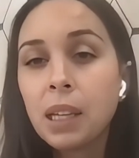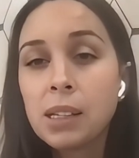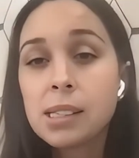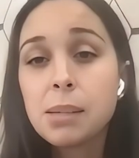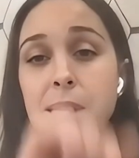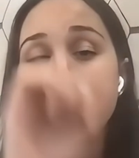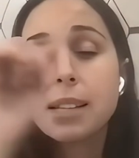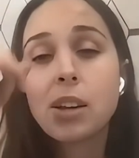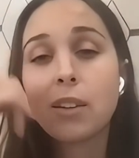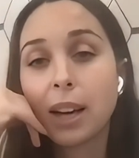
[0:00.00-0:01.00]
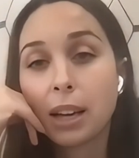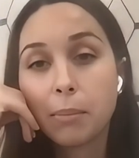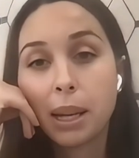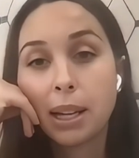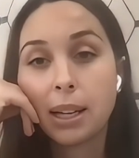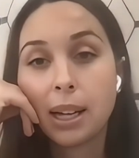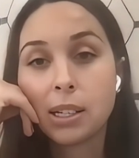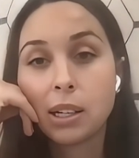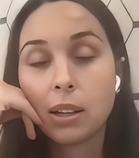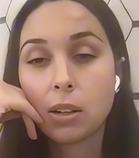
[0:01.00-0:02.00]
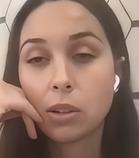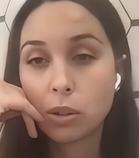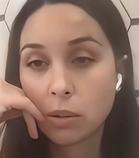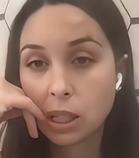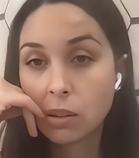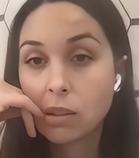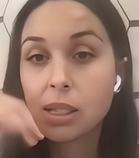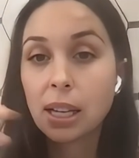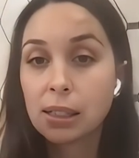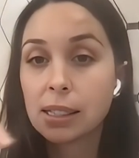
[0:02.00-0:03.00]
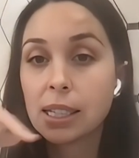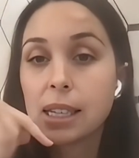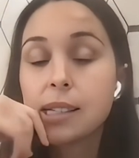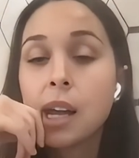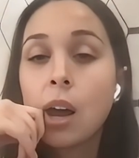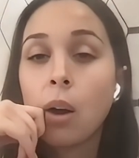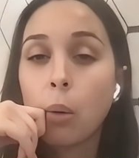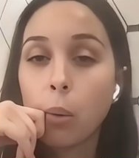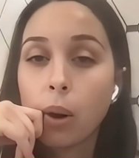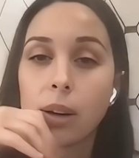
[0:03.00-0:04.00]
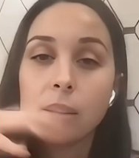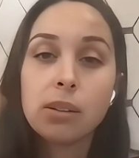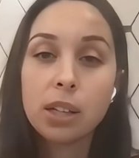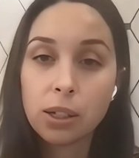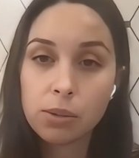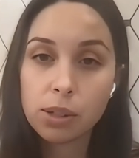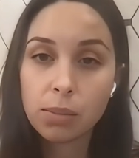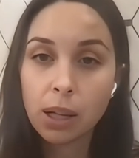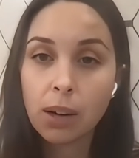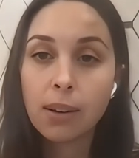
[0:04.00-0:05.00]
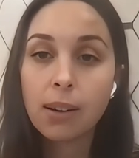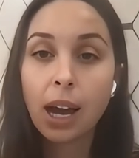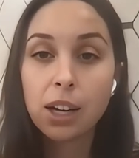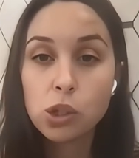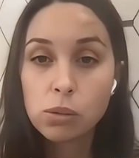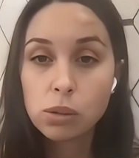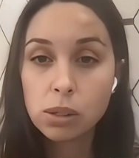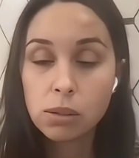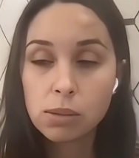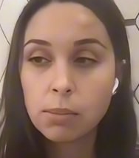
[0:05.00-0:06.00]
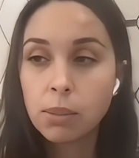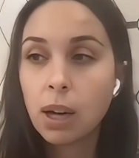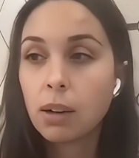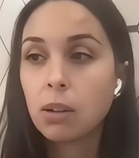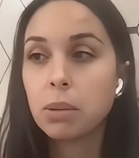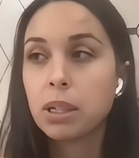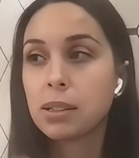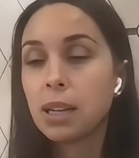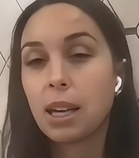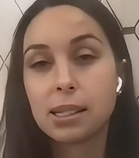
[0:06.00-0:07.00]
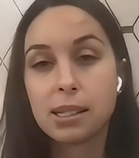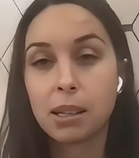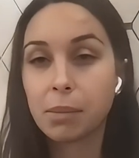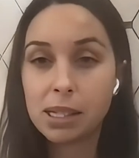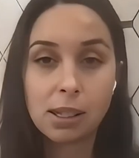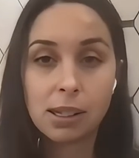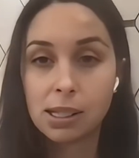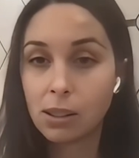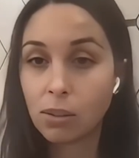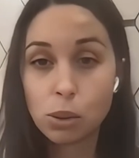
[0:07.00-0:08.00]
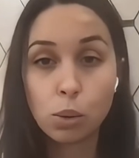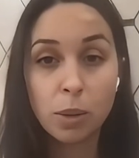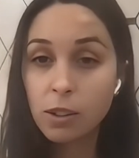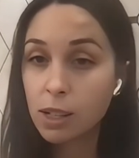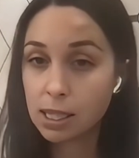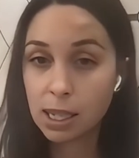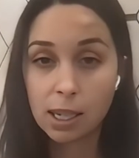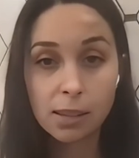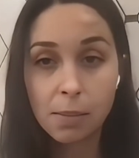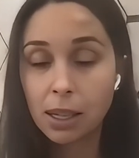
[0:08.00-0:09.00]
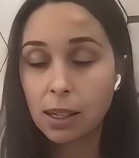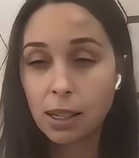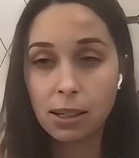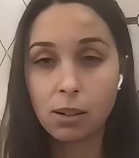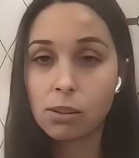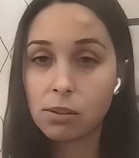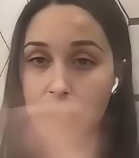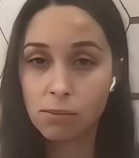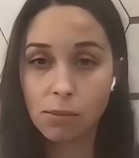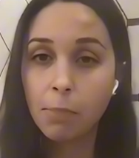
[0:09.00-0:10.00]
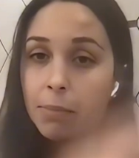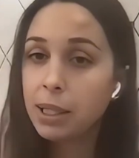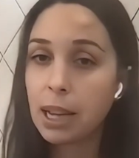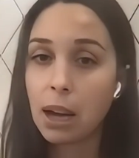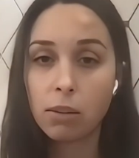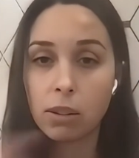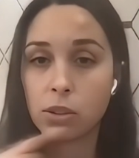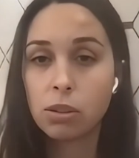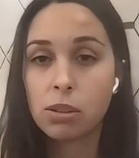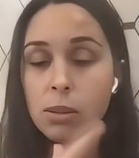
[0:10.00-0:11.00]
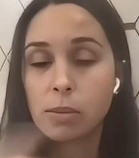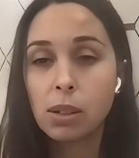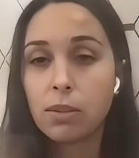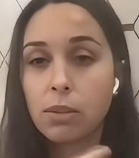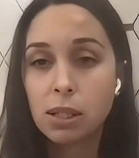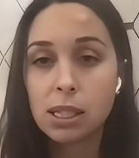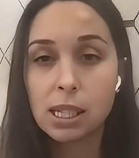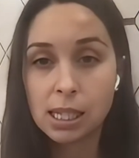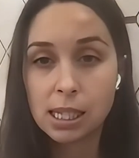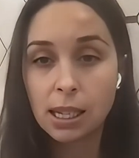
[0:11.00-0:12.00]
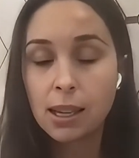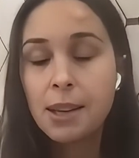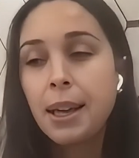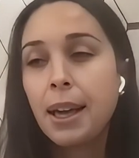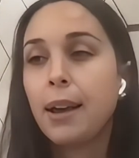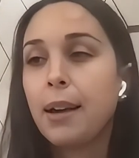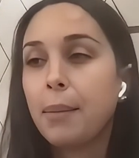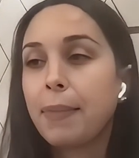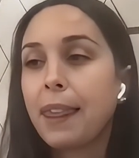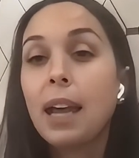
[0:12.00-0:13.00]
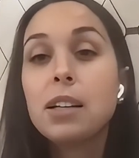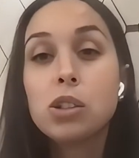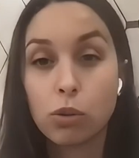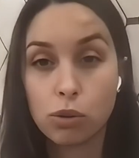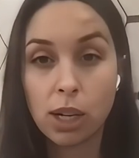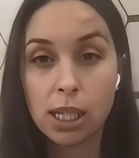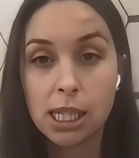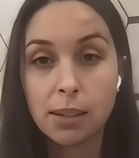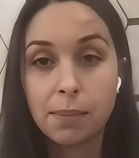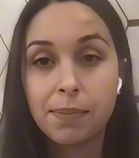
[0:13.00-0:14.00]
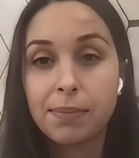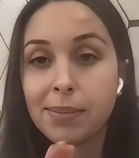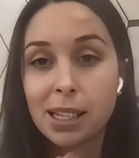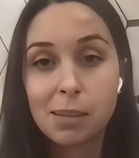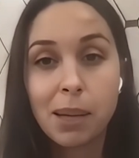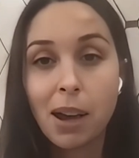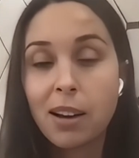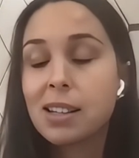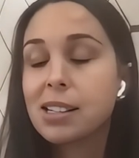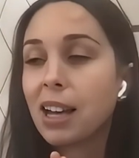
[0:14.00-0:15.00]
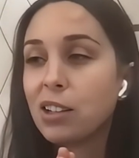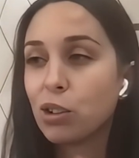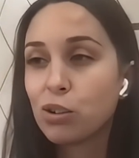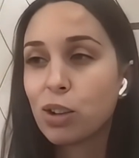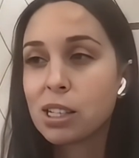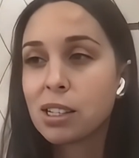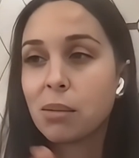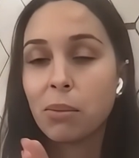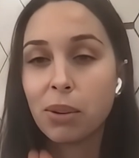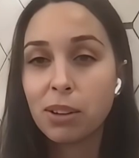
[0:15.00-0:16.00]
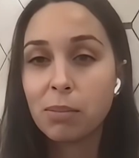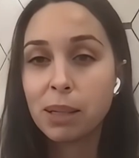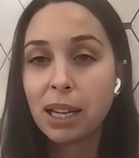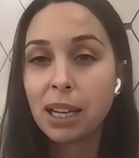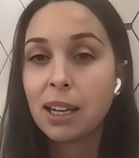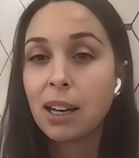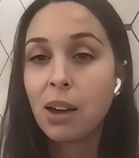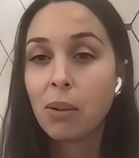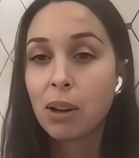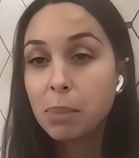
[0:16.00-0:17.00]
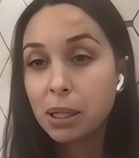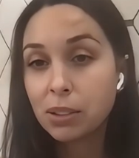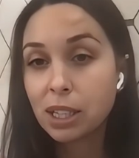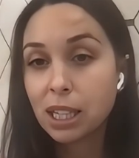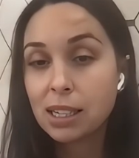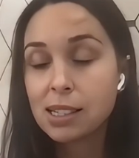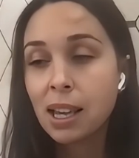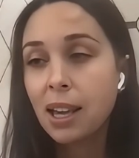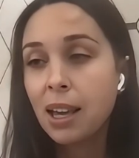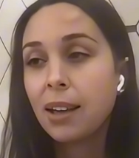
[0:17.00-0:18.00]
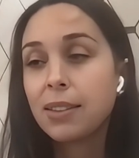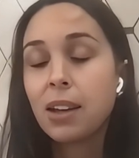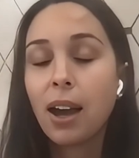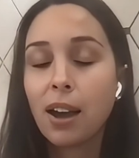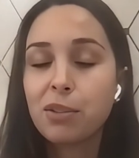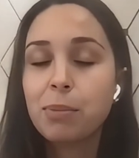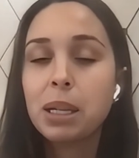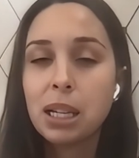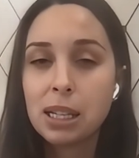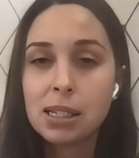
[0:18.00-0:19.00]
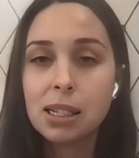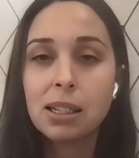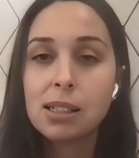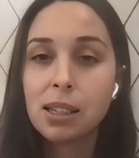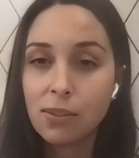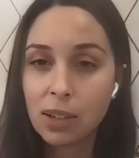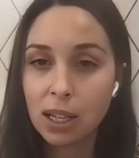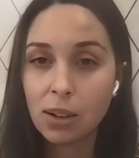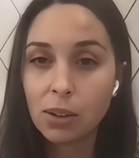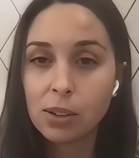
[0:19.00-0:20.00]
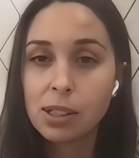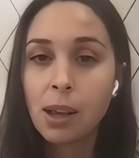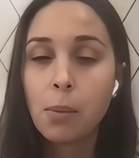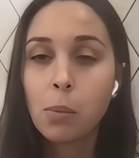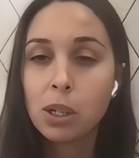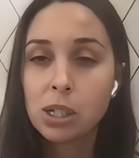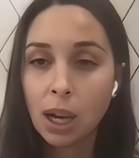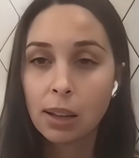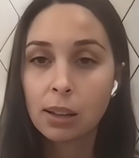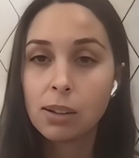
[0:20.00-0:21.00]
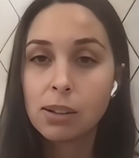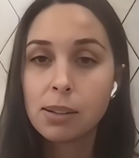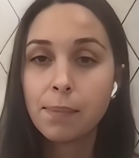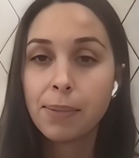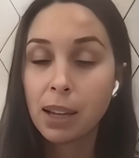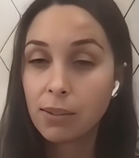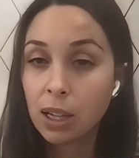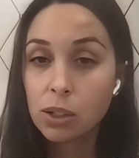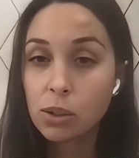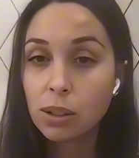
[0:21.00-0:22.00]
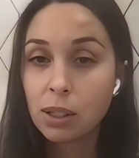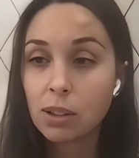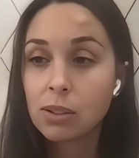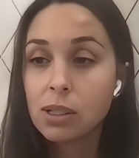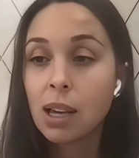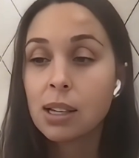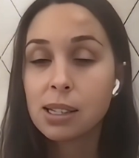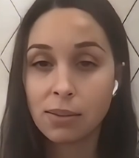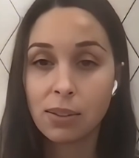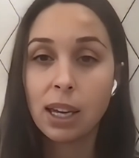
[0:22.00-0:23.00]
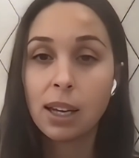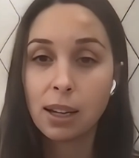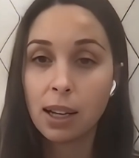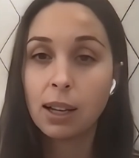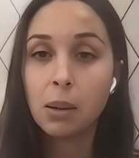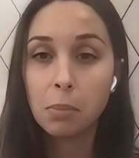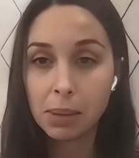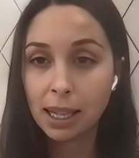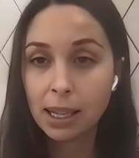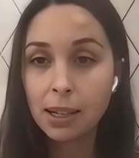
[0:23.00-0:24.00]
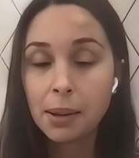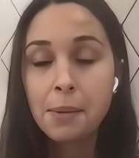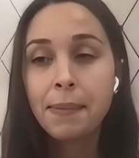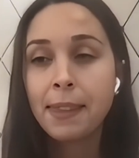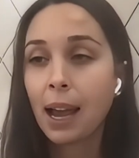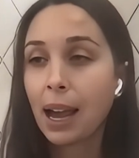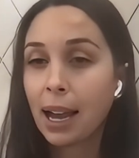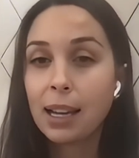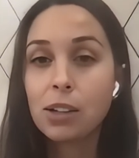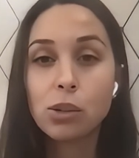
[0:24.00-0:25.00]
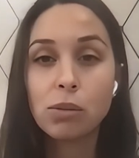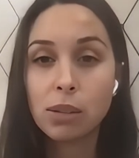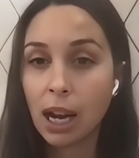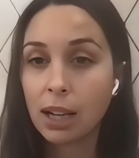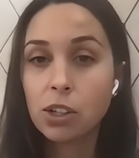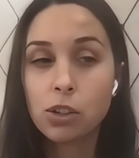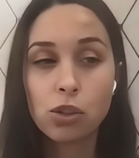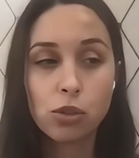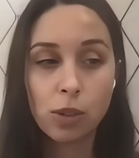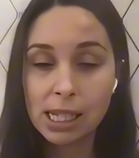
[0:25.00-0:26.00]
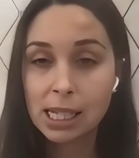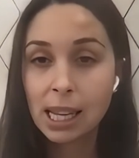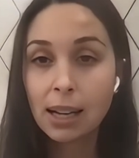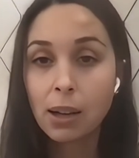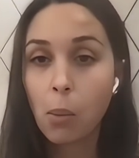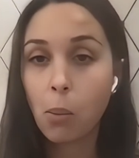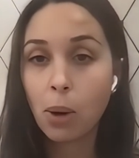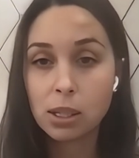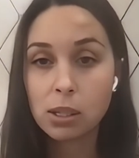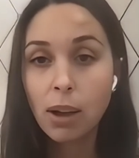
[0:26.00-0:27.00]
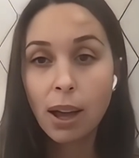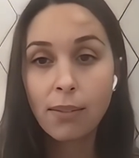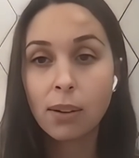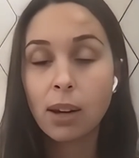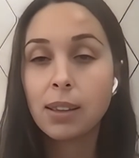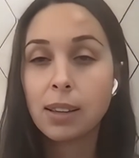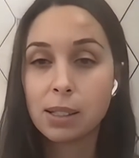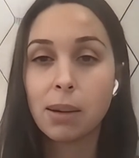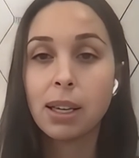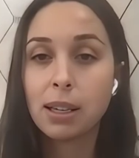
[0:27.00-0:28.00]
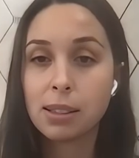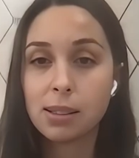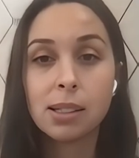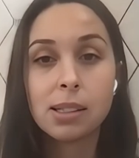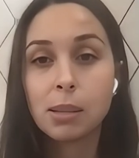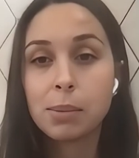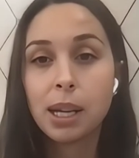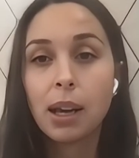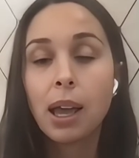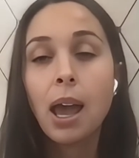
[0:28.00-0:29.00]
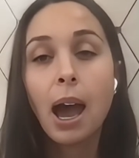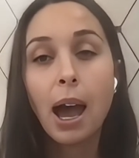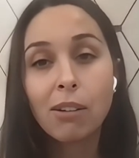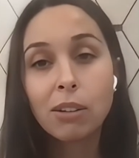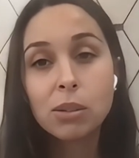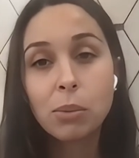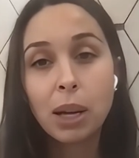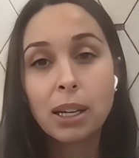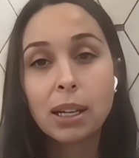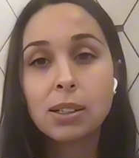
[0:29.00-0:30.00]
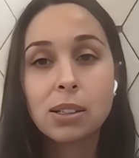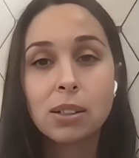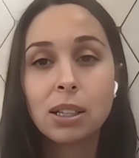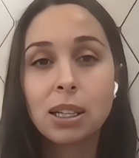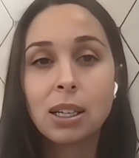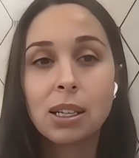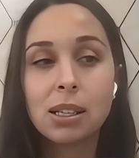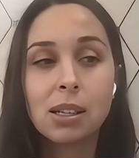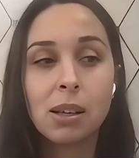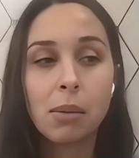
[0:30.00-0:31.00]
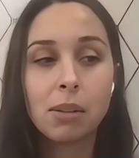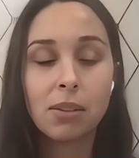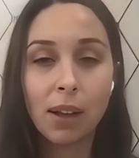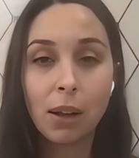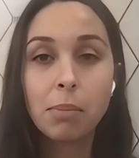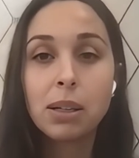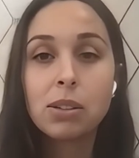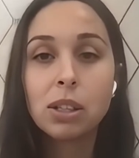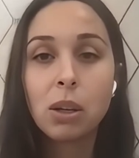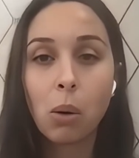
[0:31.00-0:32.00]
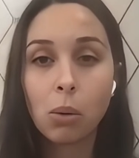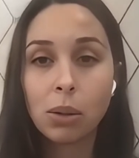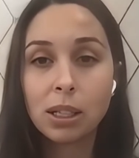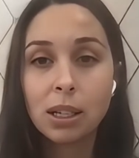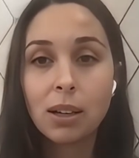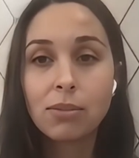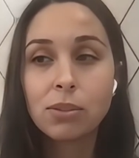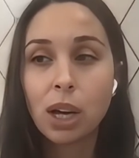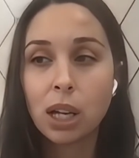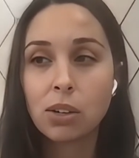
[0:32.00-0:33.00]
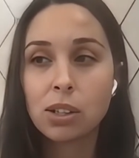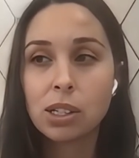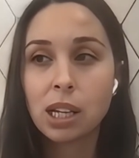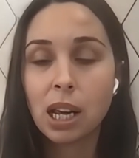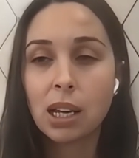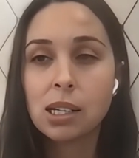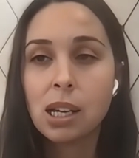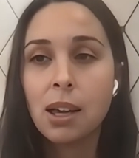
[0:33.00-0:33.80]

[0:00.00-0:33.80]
Sleep sacks are recommended until they're 2 years at least, or you can use them longer. I choose to use them longer because, like I said, my son is still super crazy in his bed. Like he goes up and down and turns himself 360. I don't trust him. Let's be honest. I don't trust him with a blanket or a pillowcase. There have been incidents and videos where toddlers, even at 2 years, suffocated in a blanket. I do not trust that whatsoever. And that's why he's in a sleep sack. I want to wait until he is developmentally old enough to understand